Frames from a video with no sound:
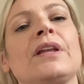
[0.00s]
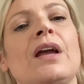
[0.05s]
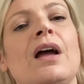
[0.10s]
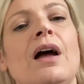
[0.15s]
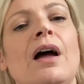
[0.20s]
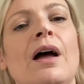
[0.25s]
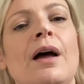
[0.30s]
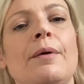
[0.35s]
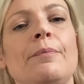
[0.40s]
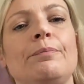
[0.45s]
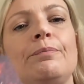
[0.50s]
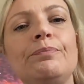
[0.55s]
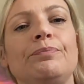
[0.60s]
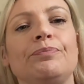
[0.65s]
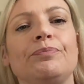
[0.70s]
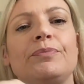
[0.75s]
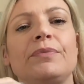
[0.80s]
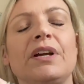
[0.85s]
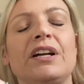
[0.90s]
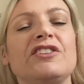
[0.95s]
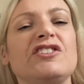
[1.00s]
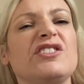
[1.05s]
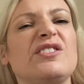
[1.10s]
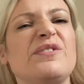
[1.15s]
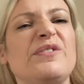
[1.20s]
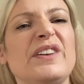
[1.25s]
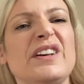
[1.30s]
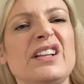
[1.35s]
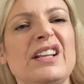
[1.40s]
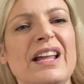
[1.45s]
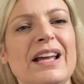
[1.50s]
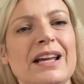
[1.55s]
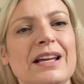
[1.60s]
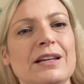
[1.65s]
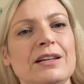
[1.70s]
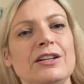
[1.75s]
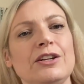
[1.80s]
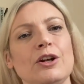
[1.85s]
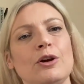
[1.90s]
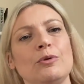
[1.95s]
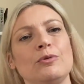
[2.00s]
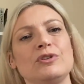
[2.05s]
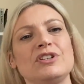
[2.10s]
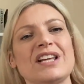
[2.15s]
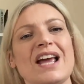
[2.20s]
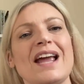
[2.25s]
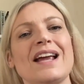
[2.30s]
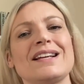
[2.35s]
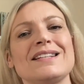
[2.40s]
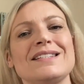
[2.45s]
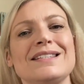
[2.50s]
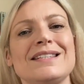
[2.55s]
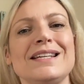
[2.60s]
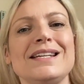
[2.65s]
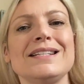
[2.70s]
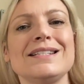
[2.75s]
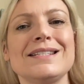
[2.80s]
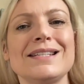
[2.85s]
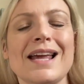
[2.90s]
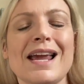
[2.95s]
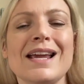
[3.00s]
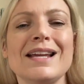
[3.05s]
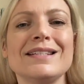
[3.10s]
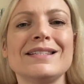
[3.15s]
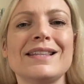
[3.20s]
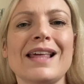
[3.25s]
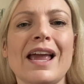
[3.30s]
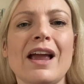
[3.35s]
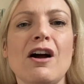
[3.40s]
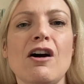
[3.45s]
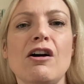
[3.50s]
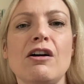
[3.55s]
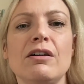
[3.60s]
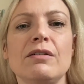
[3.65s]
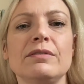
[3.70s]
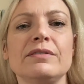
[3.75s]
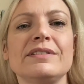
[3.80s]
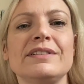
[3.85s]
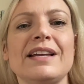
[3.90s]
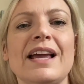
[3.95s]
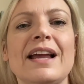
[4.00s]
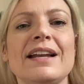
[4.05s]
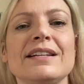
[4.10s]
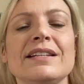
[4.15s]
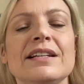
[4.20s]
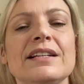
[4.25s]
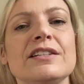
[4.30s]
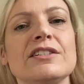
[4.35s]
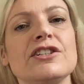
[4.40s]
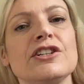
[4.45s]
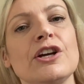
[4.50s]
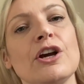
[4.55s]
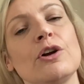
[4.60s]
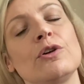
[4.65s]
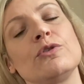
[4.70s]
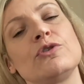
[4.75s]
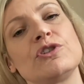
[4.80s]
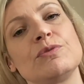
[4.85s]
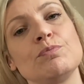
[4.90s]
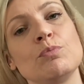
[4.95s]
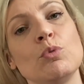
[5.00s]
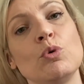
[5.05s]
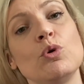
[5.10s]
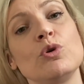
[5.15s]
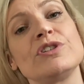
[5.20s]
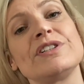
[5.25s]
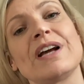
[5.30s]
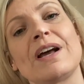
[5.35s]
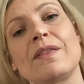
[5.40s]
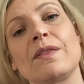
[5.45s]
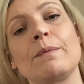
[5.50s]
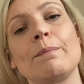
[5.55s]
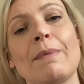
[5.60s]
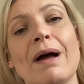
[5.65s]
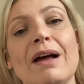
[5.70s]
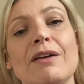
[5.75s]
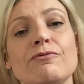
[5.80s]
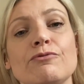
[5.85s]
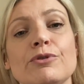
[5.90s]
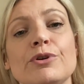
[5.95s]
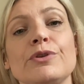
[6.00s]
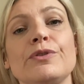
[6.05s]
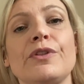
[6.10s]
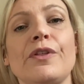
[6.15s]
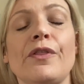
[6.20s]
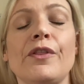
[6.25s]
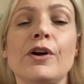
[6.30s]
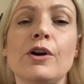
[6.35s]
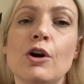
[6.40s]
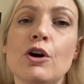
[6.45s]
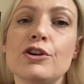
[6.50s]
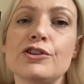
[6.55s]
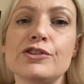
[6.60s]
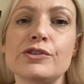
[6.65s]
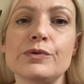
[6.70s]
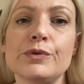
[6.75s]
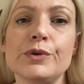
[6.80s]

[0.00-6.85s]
I just feel like, you know, decks these days, they are tending to go more down the matte route than the gloss